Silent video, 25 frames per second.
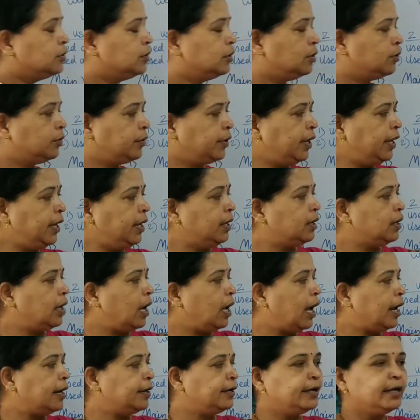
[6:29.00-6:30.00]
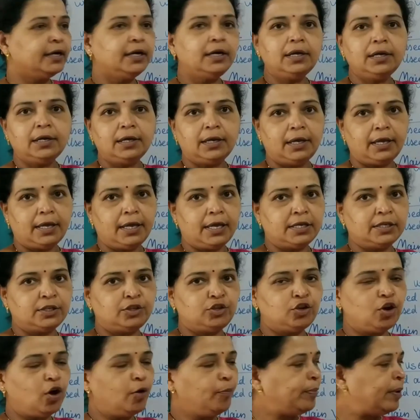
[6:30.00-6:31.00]
Okay. Under is
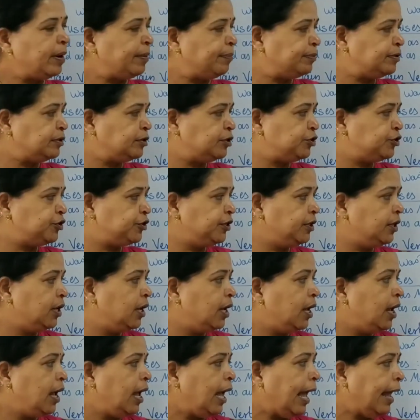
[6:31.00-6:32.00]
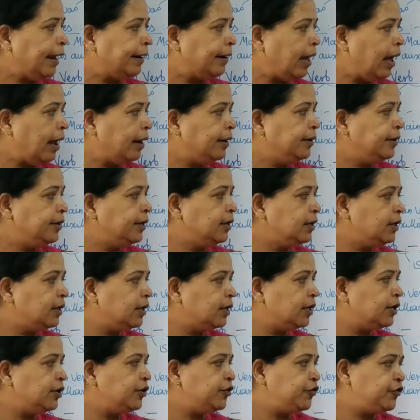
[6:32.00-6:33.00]
your preposition and under
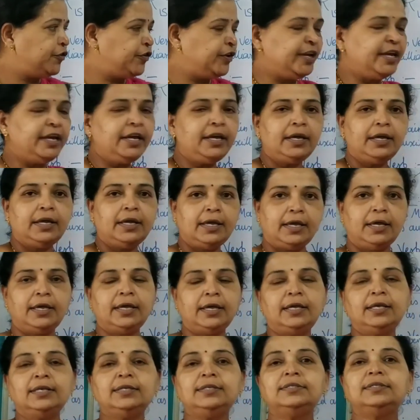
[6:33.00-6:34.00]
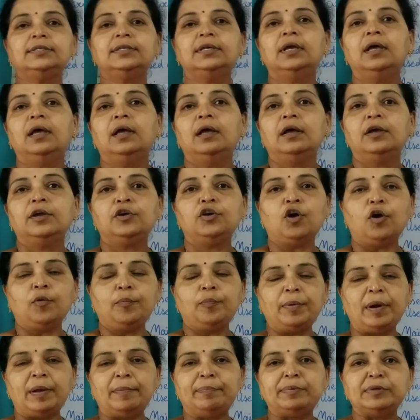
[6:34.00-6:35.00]
a tree is your
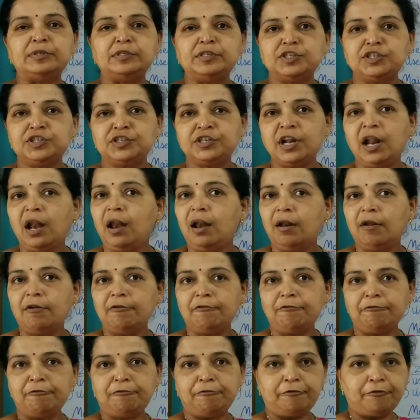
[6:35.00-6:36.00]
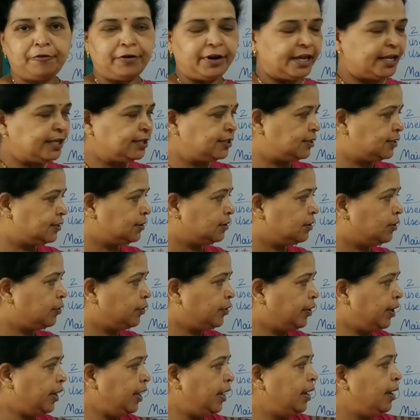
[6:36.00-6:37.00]
prepositional phrase.
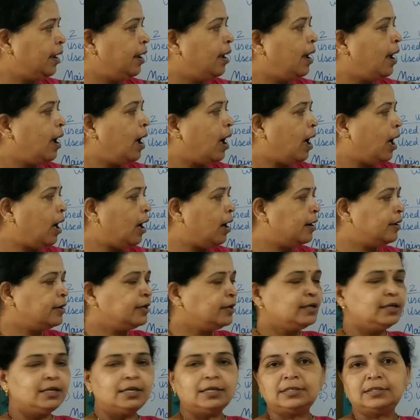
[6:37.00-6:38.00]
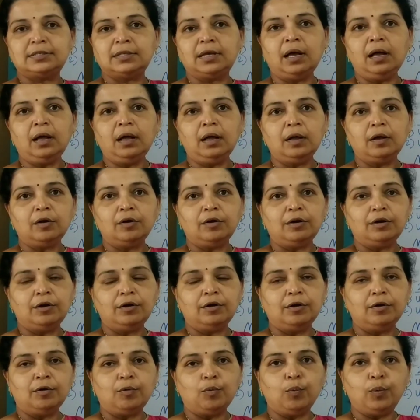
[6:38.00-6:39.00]
Okay. Are is the
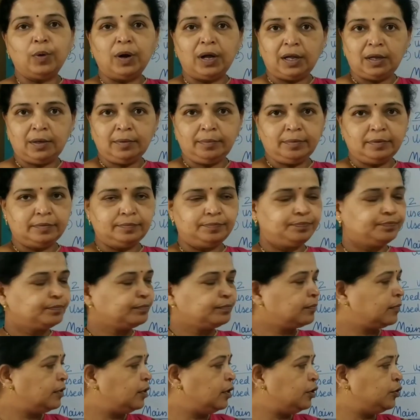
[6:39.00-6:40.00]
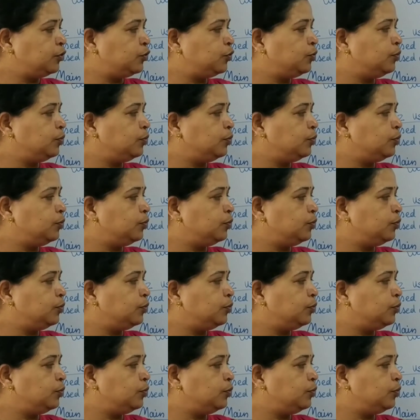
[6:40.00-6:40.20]
verb, the